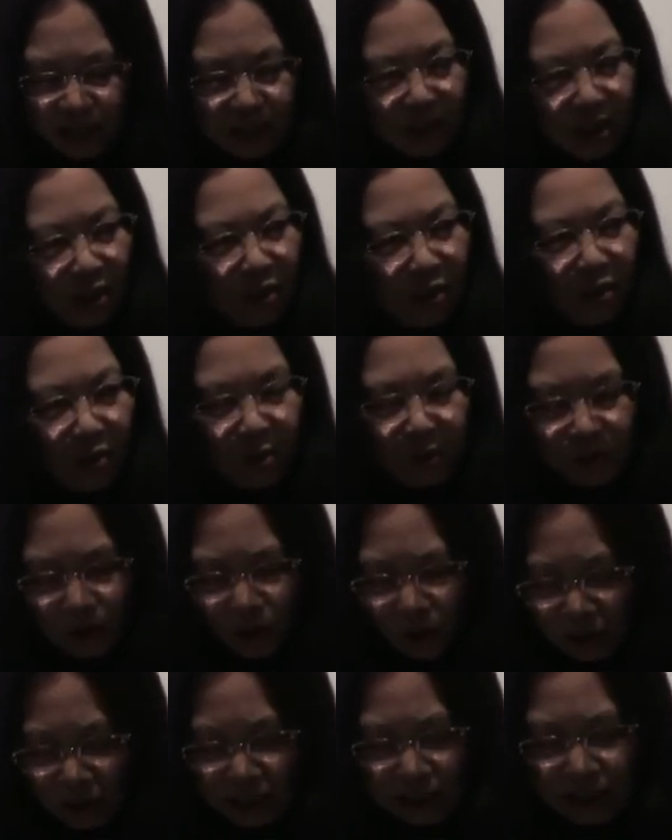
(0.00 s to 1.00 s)
So
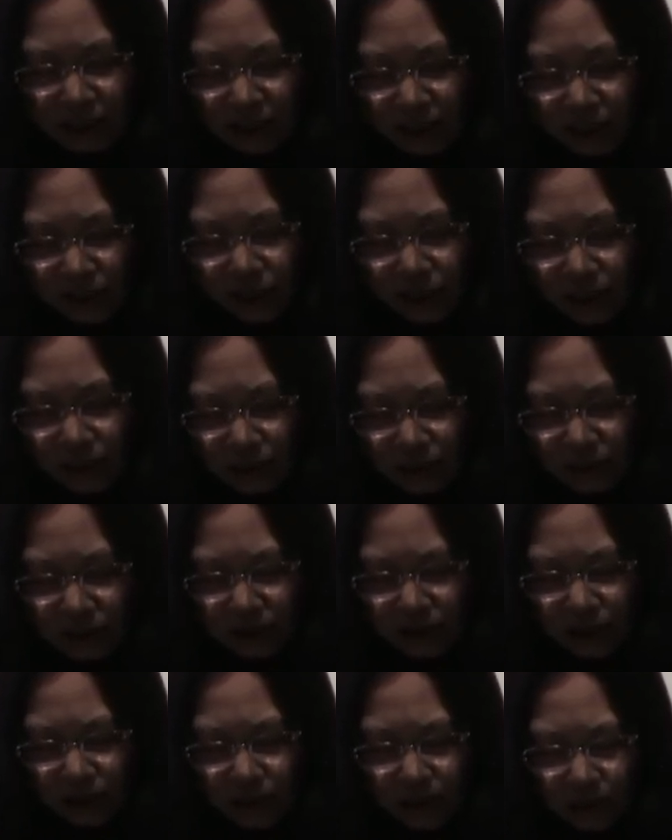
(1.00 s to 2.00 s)
talking here
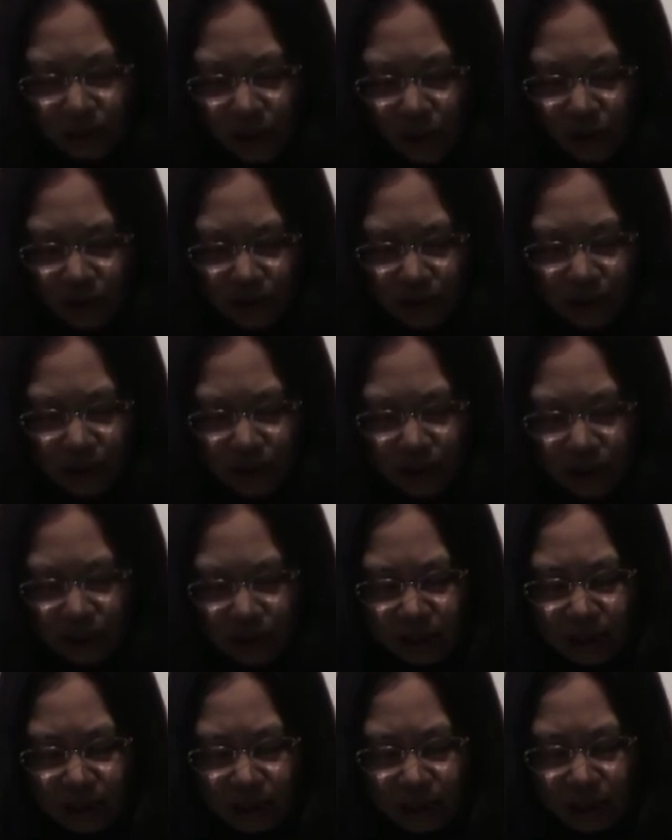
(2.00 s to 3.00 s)
brought
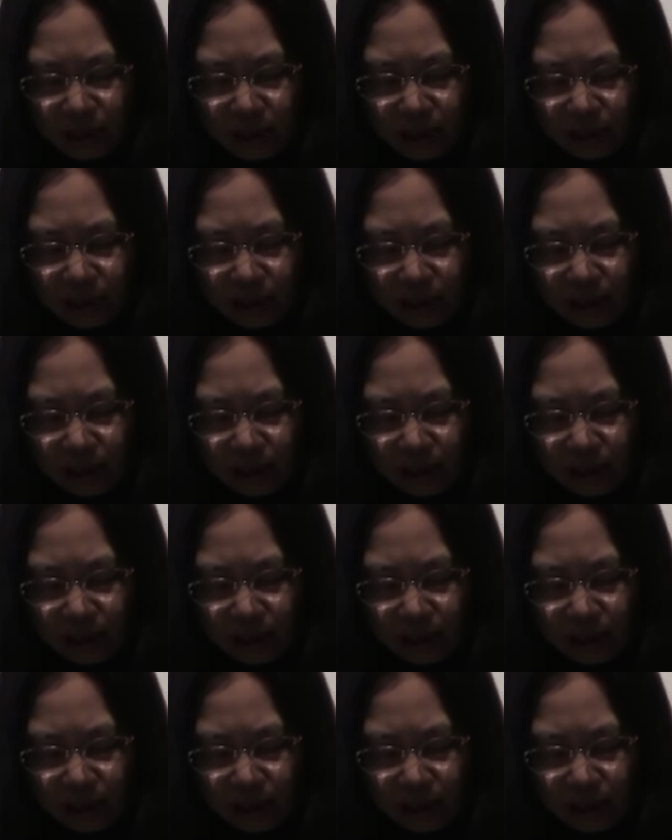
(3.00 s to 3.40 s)
the